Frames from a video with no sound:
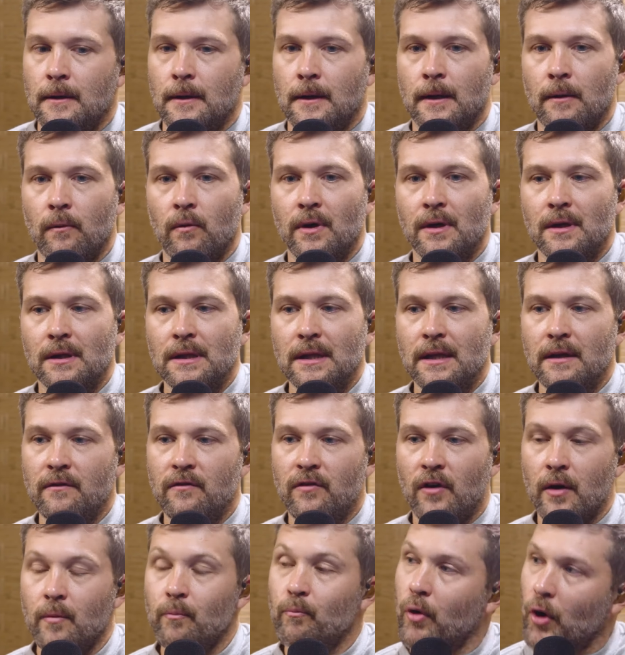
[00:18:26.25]
I want to live
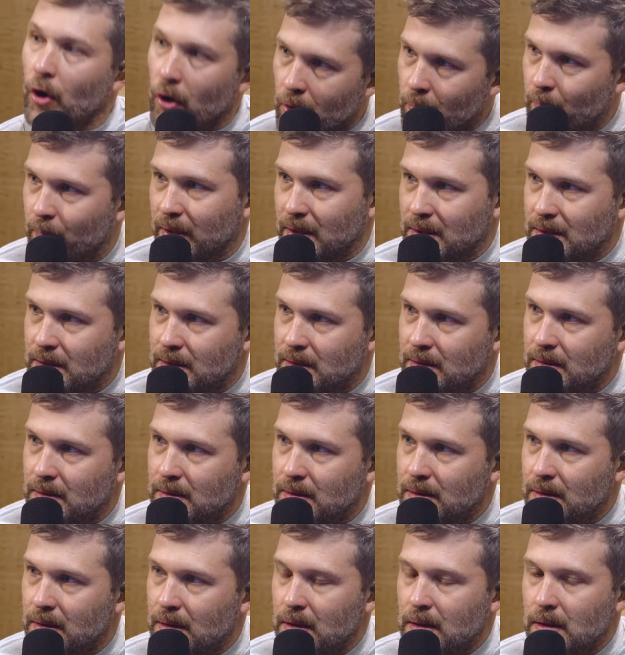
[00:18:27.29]
on purpose.
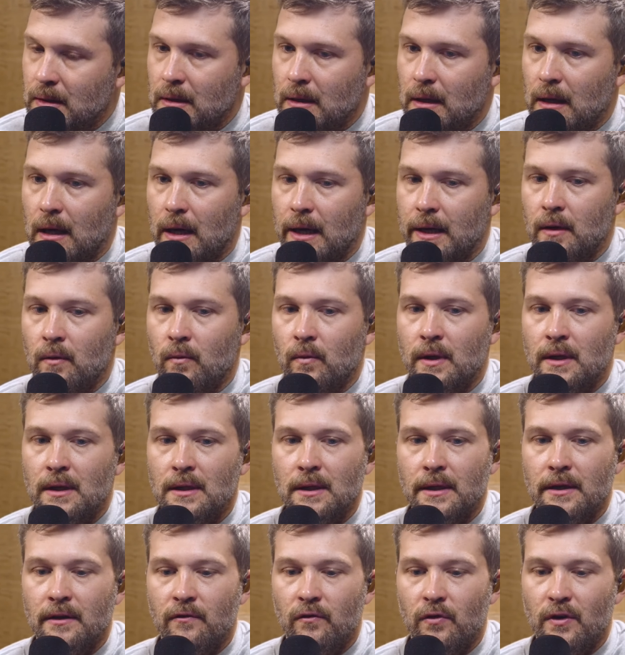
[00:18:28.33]
Yeah. I want to
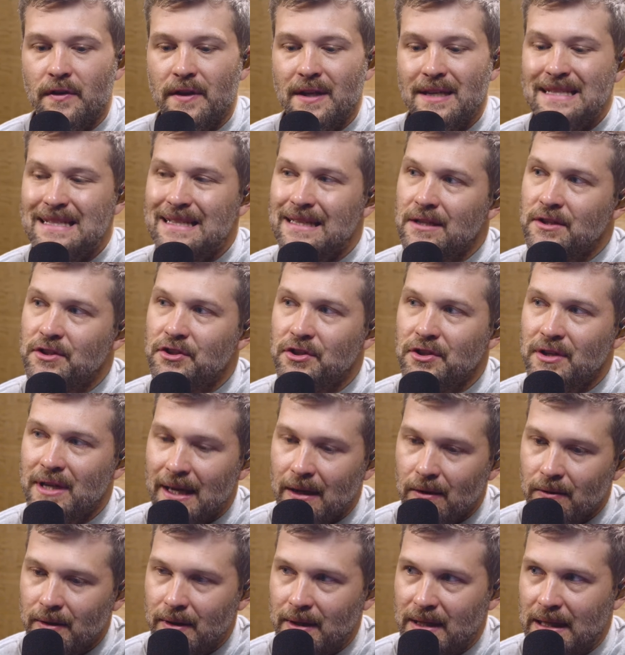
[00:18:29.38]
live with
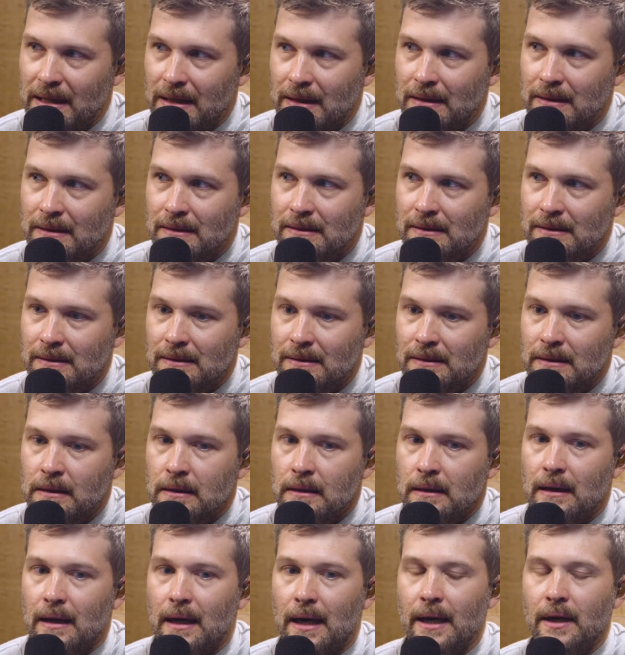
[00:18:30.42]
intentionality. Yeah.
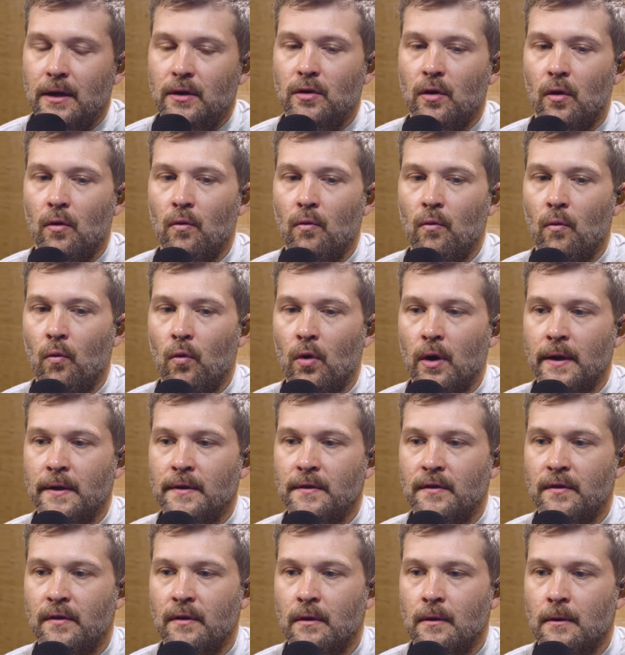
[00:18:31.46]
I don't
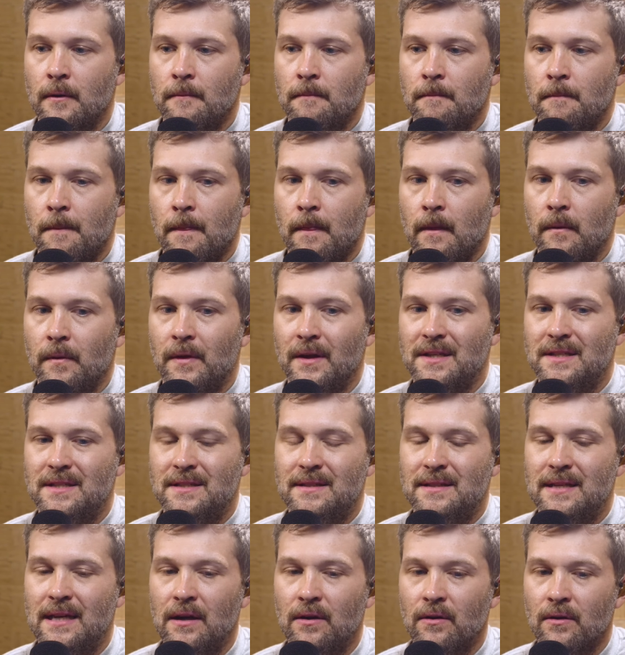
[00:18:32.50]
want the
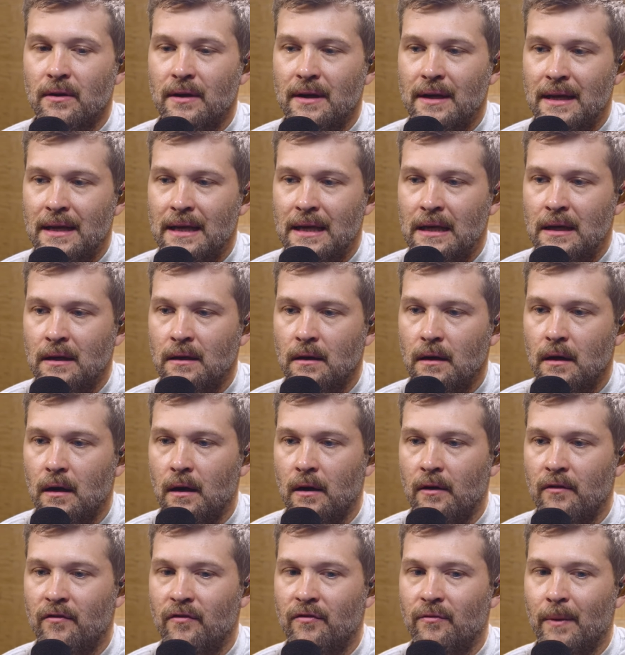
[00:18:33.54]
tyranny
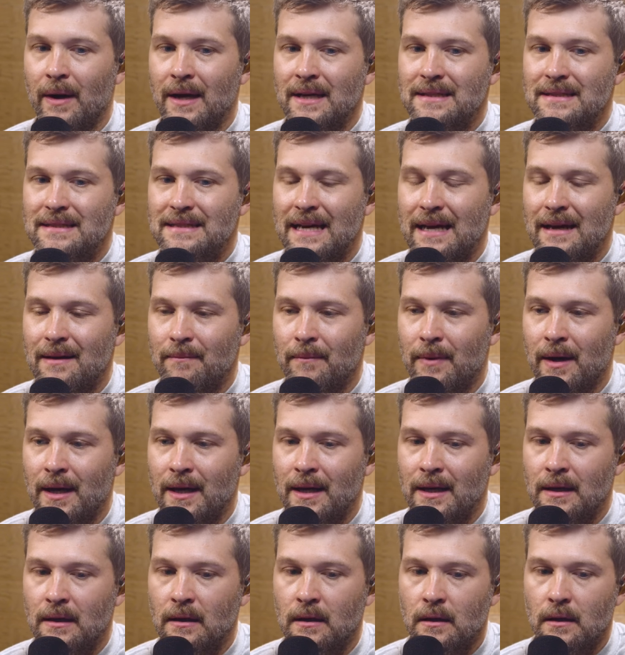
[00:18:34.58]
of my t-
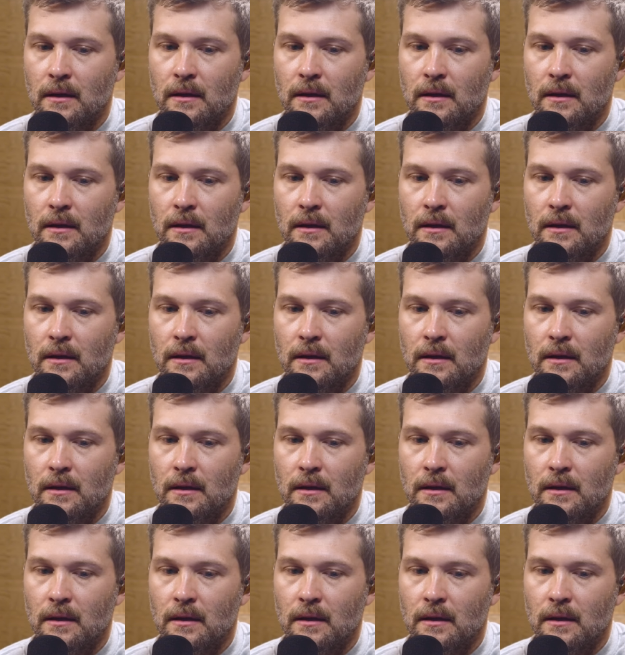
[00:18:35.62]
my